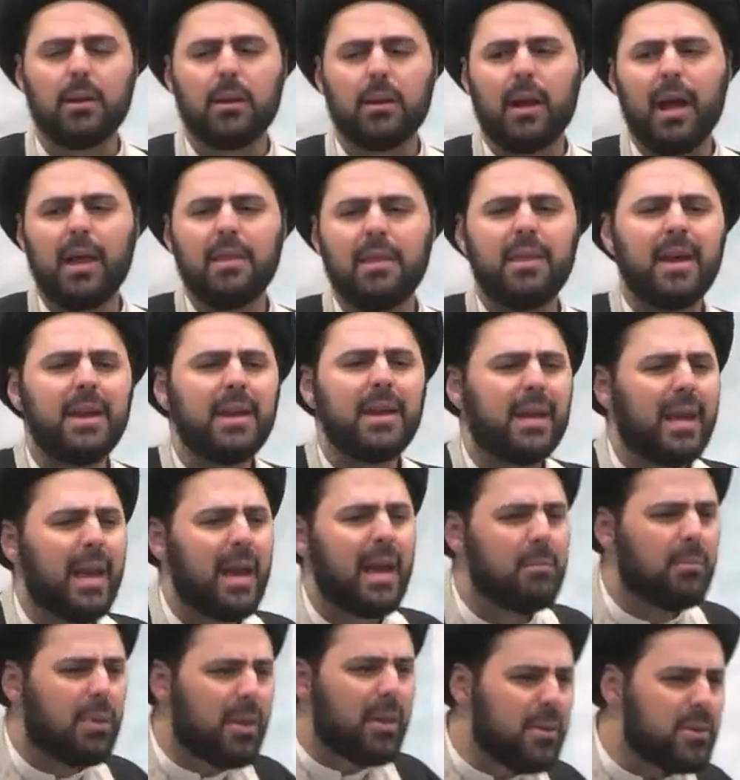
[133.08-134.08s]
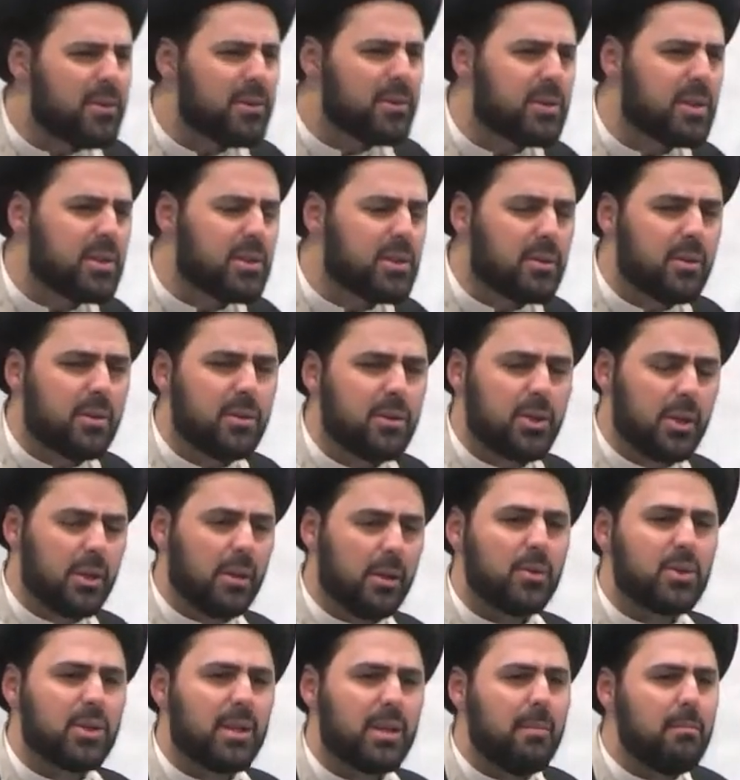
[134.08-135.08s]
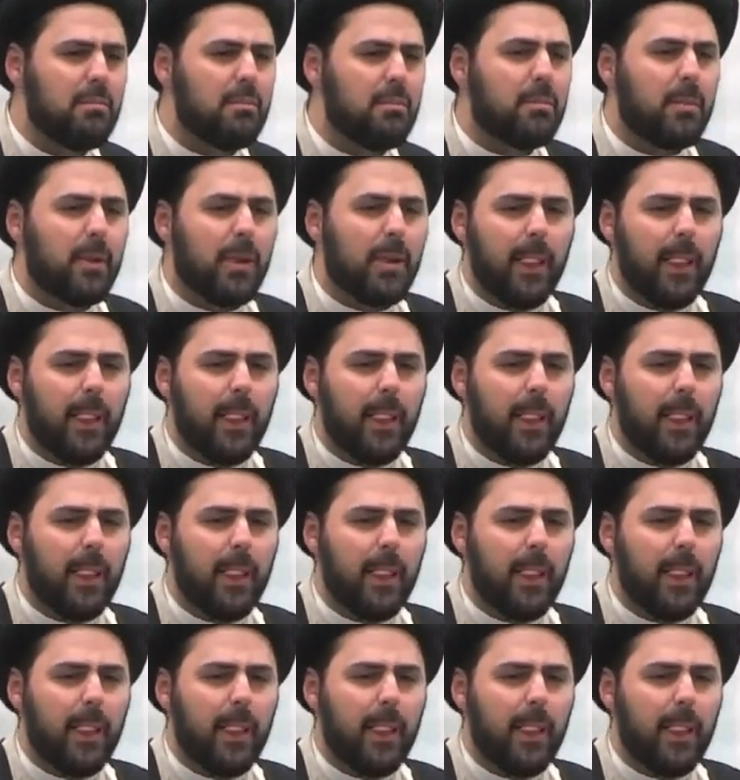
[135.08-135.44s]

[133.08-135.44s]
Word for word: And then again, brothers and sisters, some